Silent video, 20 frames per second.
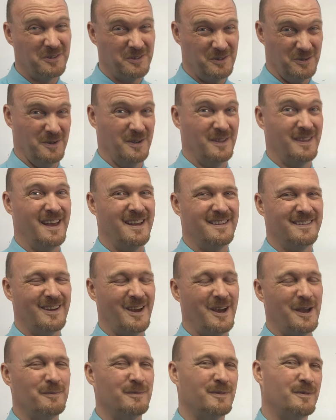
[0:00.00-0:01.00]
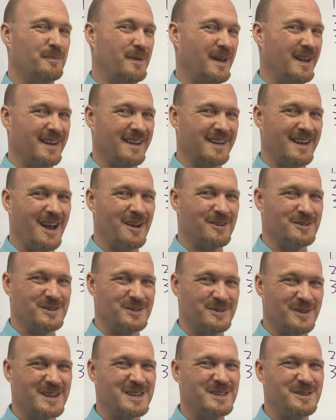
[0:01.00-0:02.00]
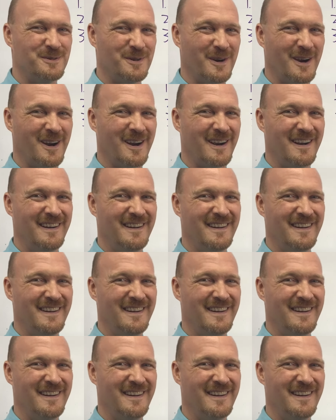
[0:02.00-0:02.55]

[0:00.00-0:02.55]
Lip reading: during that time, depending on how strict you are.